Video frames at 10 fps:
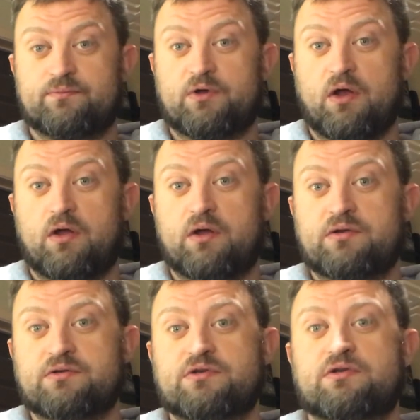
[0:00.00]

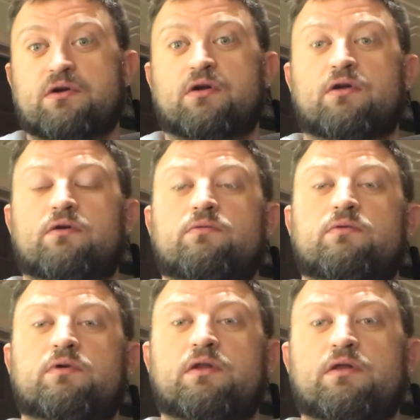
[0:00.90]
guns. They're going
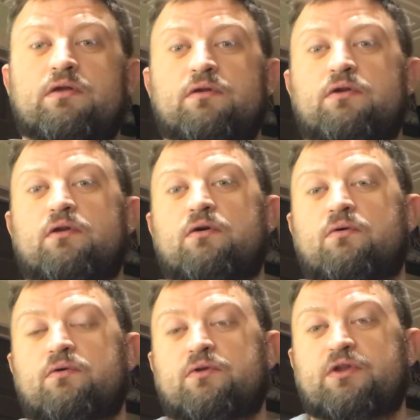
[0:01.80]
to, and then, you
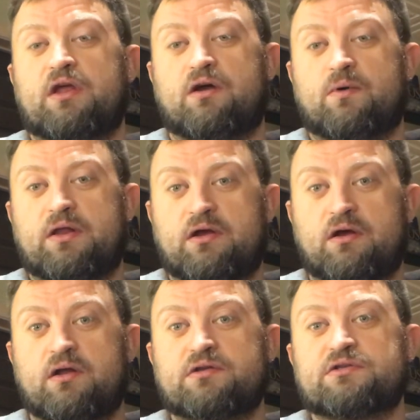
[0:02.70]
take away the
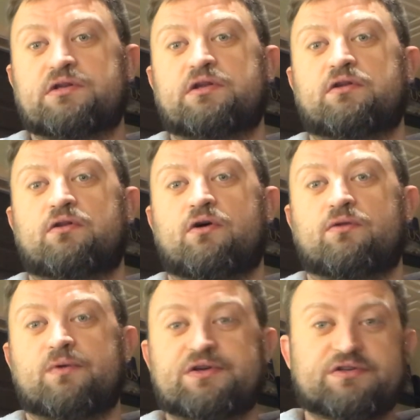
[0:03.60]
guns, then all the
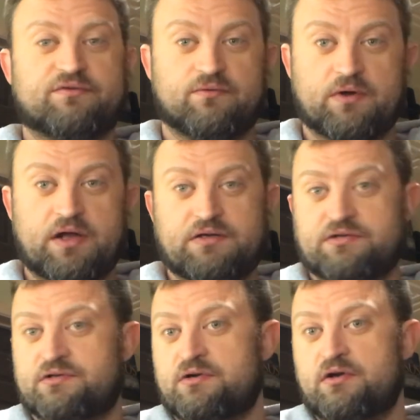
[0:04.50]
rest of the
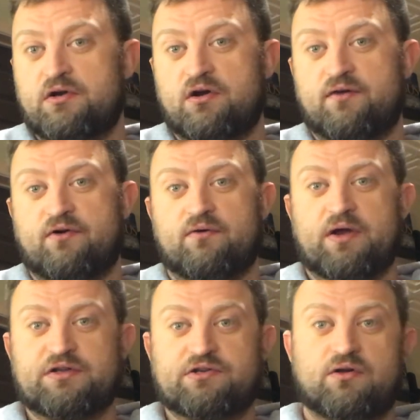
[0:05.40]
rights of our
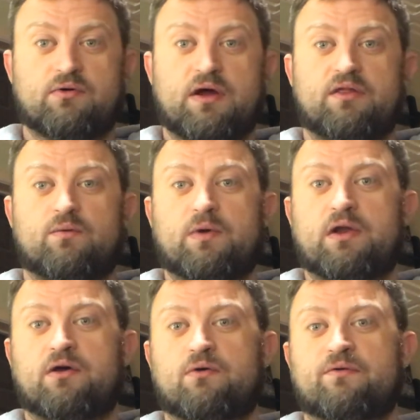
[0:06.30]
rights go out the
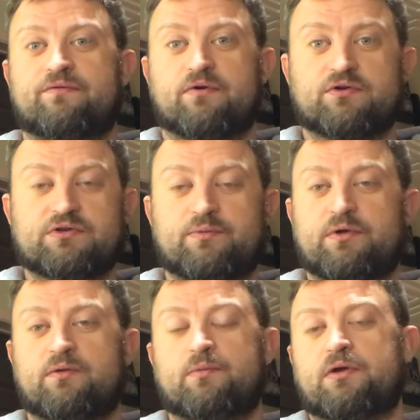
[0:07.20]
window, the First
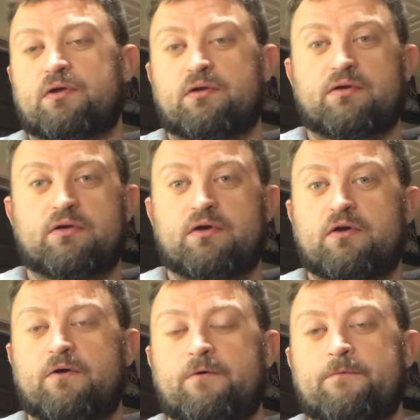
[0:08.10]
Amendment and
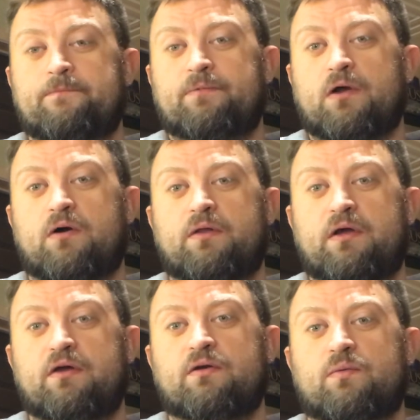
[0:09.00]
all the
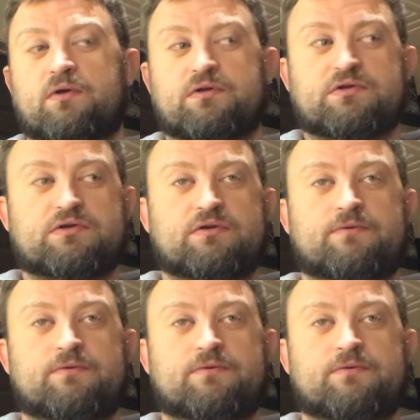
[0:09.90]
other ones.